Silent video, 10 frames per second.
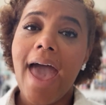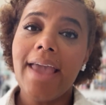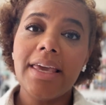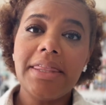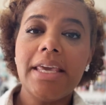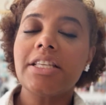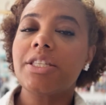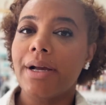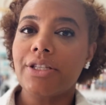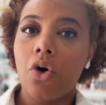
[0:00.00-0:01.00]
and get the
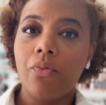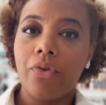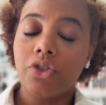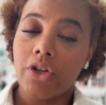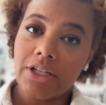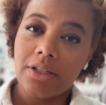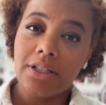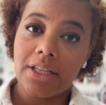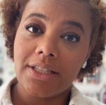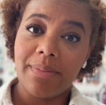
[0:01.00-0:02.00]
Express Home Filtration
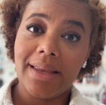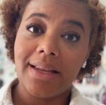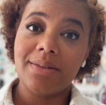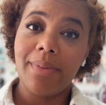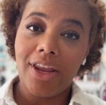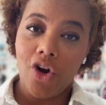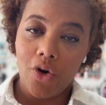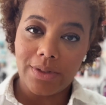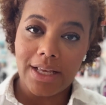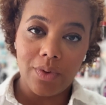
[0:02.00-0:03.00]
System in as many
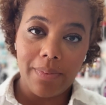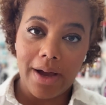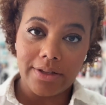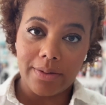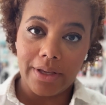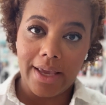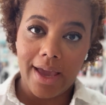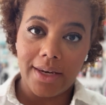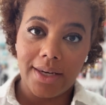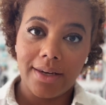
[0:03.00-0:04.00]
homes as we possibly
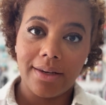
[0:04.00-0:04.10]
can.